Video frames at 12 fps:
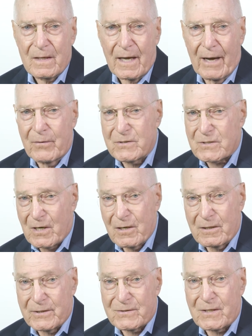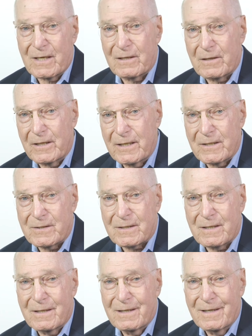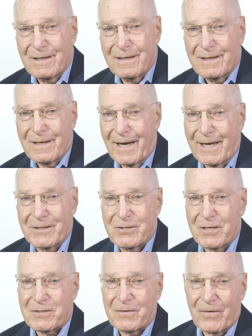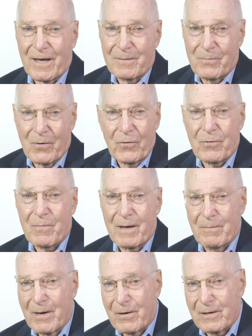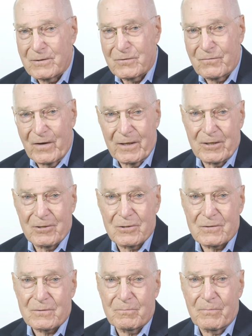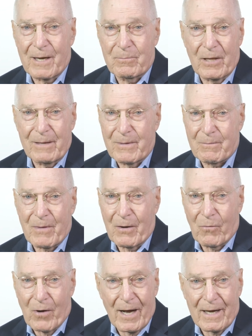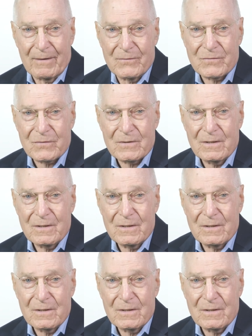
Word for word: I was startled, to say the least. I had justified both of my marriage failures by blaming my wives.